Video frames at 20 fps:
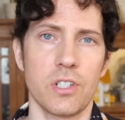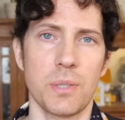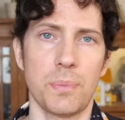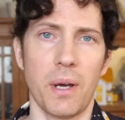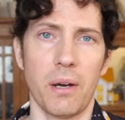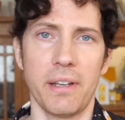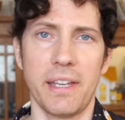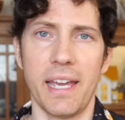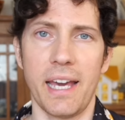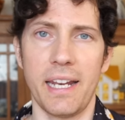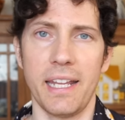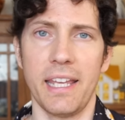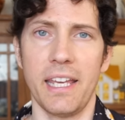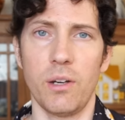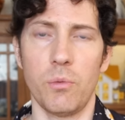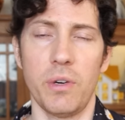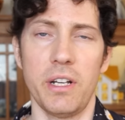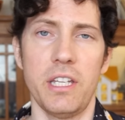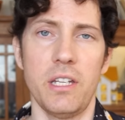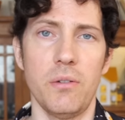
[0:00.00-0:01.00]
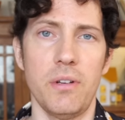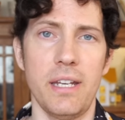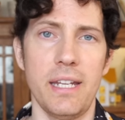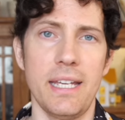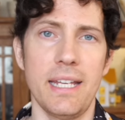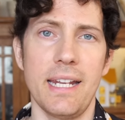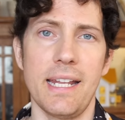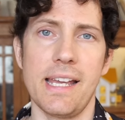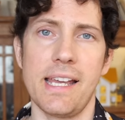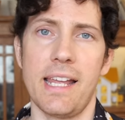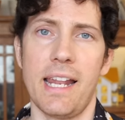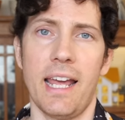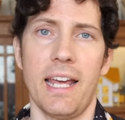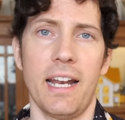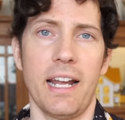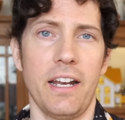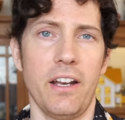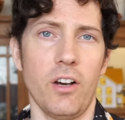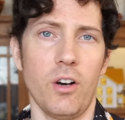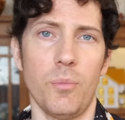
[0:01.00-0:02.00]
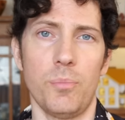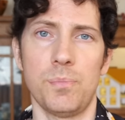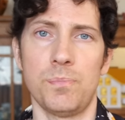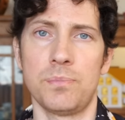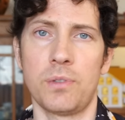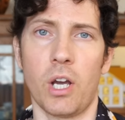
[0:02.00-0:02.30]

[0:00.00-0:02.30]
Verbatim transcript: it's about getting it when you need it. And I know